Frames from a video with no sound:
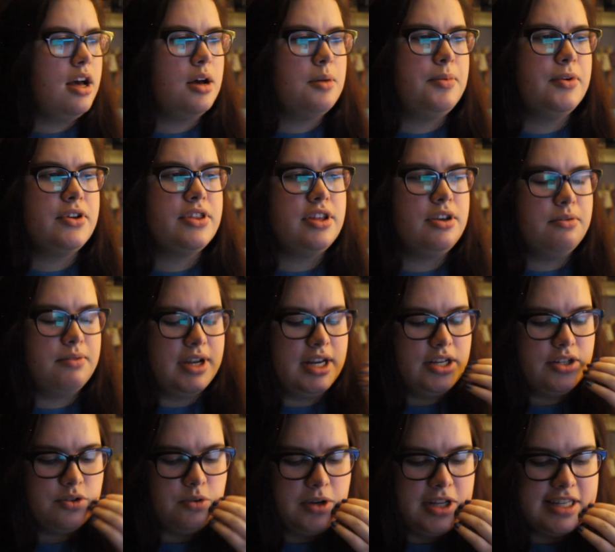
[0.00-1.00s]
A book that you read
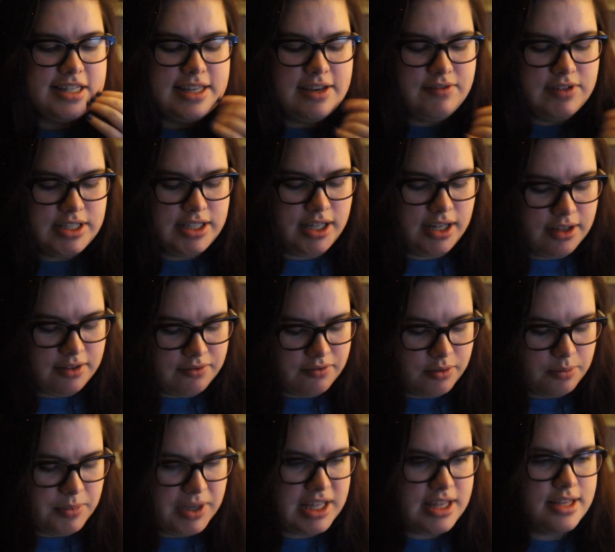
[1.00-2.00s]
in 2017,
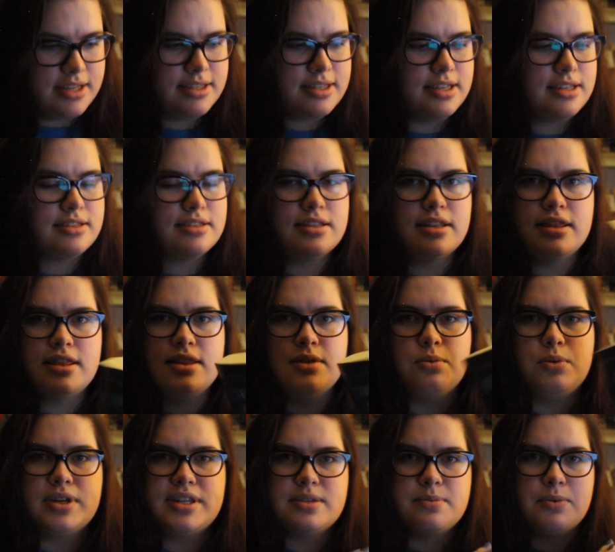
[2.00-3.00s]
for me this is The
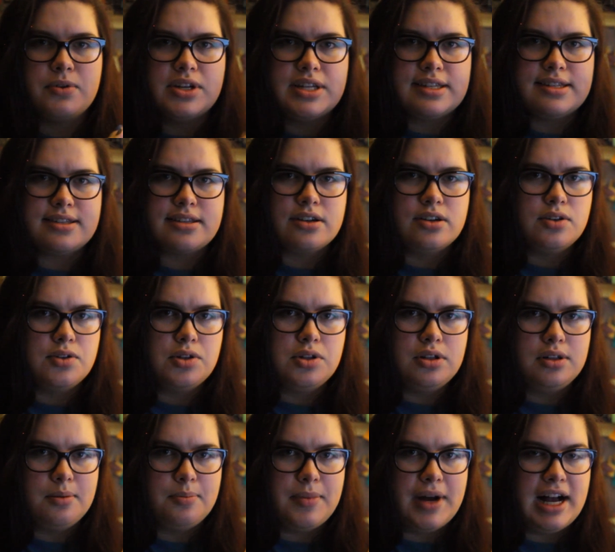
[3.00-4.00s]
Whispering
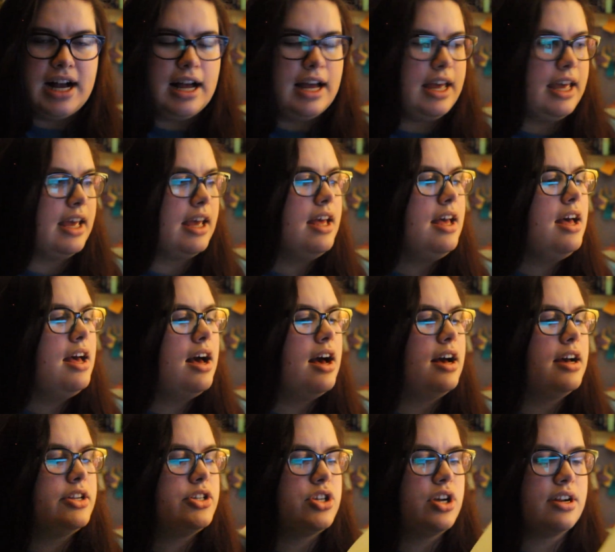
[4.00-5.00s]
Skull by
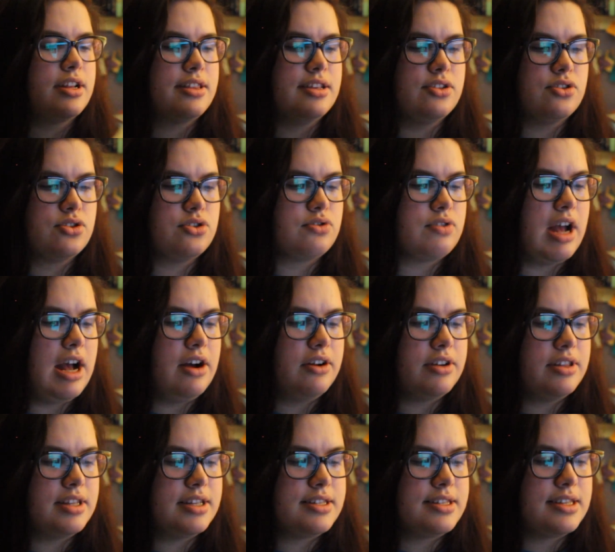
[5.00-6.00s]
Jonathan
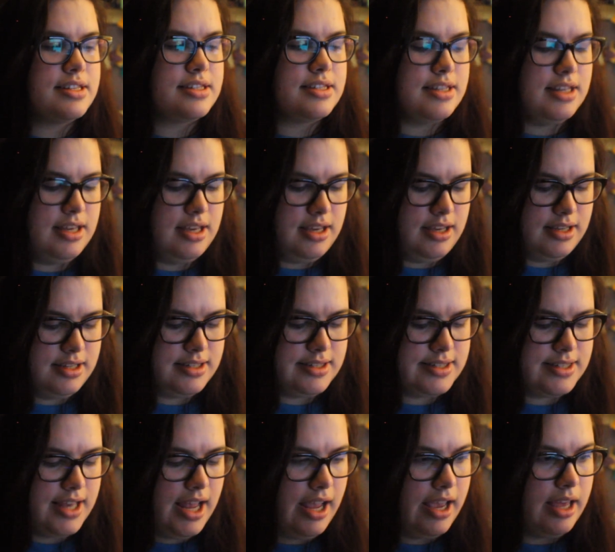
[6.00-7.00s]
Stroud. This is the
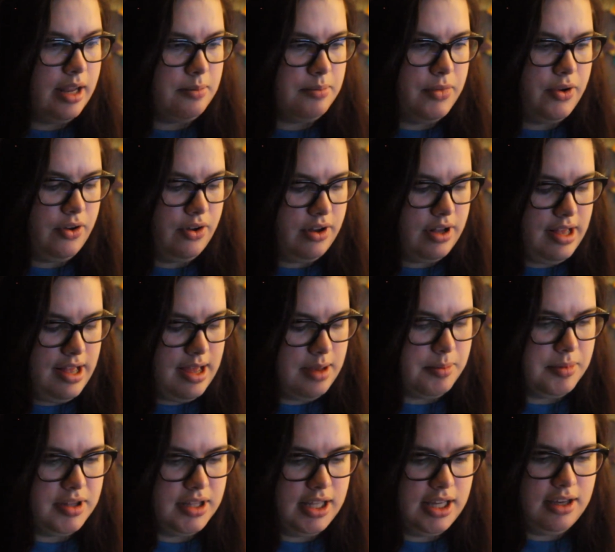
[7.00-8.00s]
second book, I
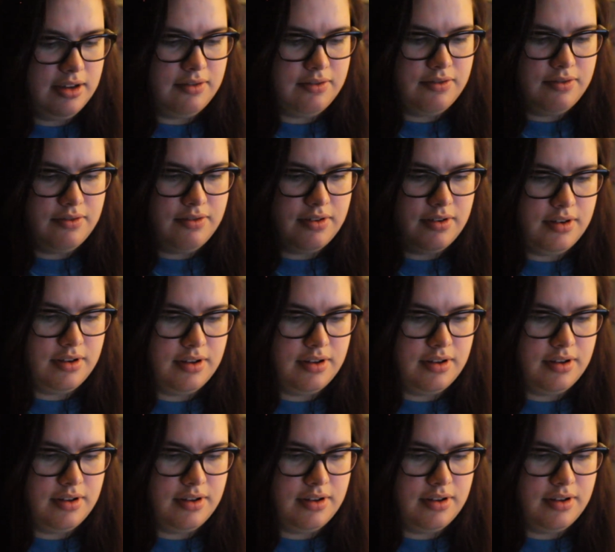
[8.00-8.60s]
believe.